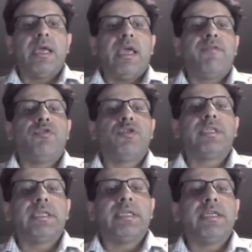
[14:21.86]
If you
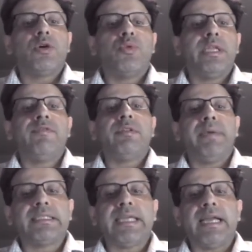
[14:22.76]
did a query with
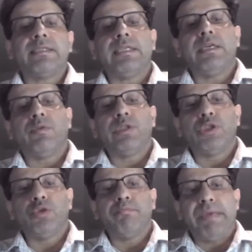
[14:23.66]
pick status equals
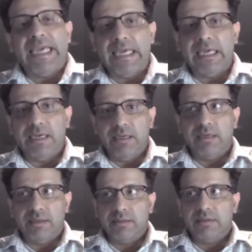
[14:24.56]
to P,
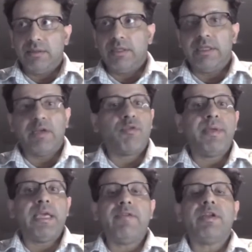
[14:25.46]
there would
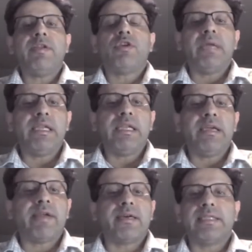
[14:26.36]
be, even if you have a million
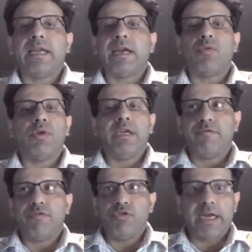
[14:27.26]
records, there are only a
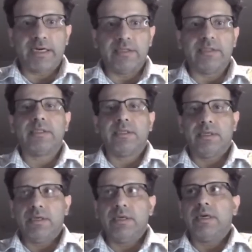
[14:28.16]
few records,
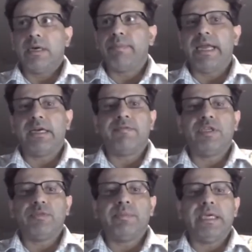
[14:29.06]
comparatively
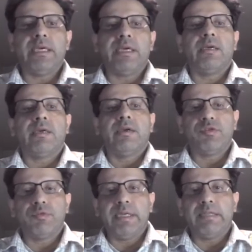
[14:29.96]
speaking, which
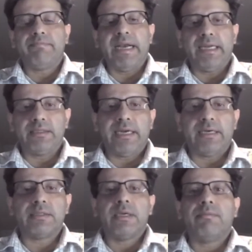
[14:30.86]
would be in pending
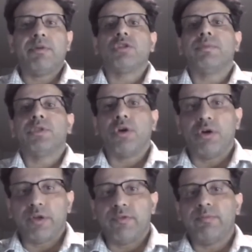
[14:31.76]
status, because
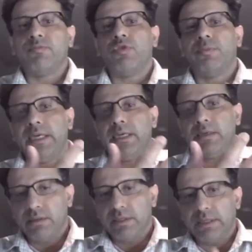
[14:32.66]
majority of them would be in
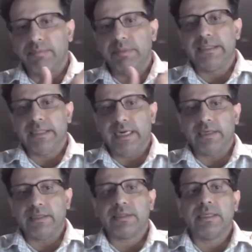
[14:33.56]
complete status.